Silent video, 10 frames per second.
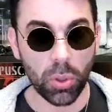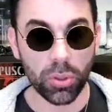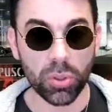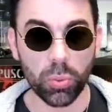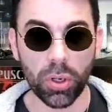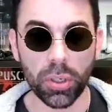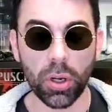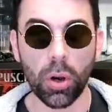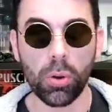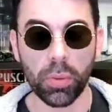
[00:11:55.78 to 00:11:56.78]
Norse
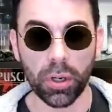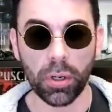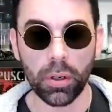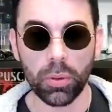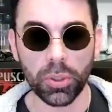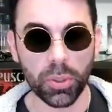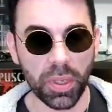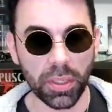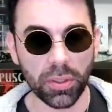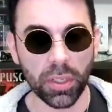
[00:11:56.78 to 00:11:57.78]
word, omr, which
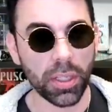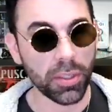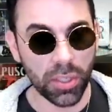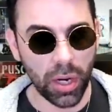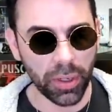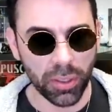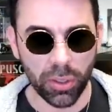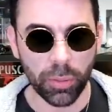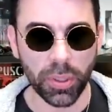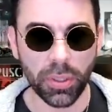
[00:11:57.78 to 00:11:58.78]
means ensnaring
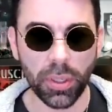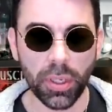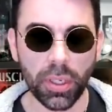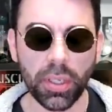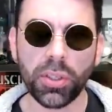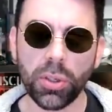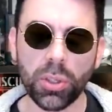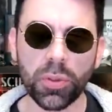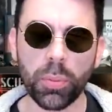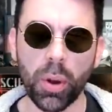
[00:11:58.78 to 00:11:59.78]
serpent, is
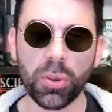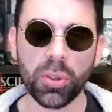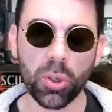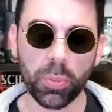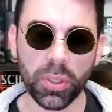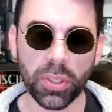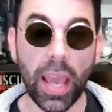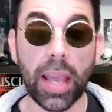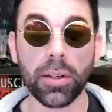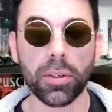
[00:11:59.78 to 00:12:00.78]
used for both serpent
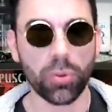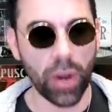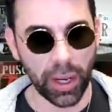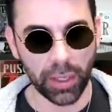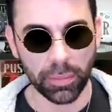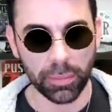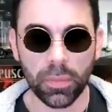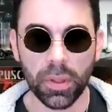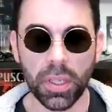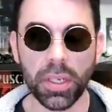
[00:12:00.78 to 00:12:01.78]
and dragon.
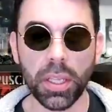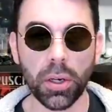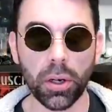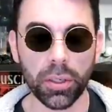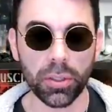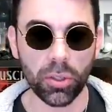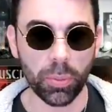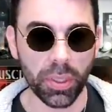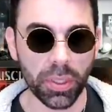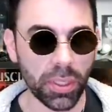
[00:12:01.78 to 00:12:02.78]
The Níðhöggr
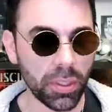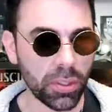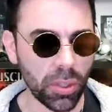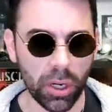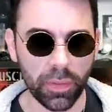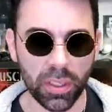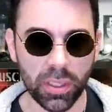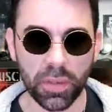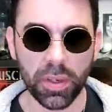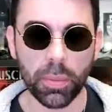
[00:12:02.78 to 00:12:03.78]
serpent is thought of as
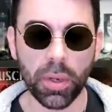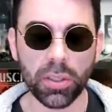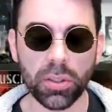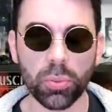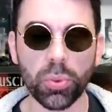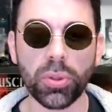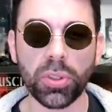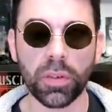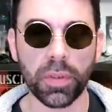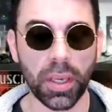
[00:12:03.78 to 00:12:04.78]
living amongst the roots of